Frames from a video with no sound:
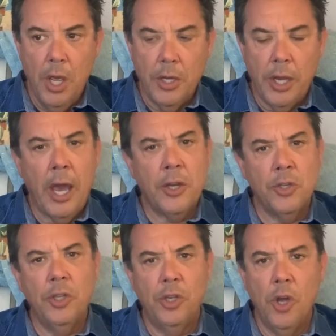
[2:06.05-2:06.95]
to
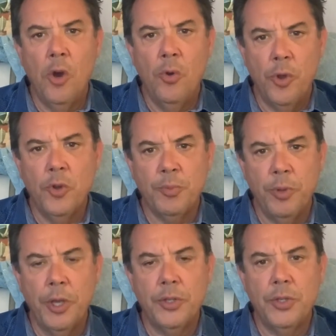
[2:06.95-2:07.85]
actually know those
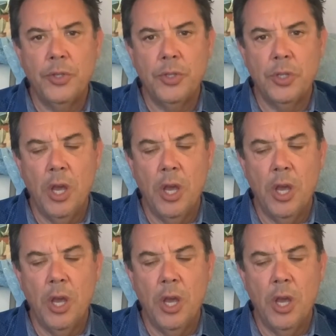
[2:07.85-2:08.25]
places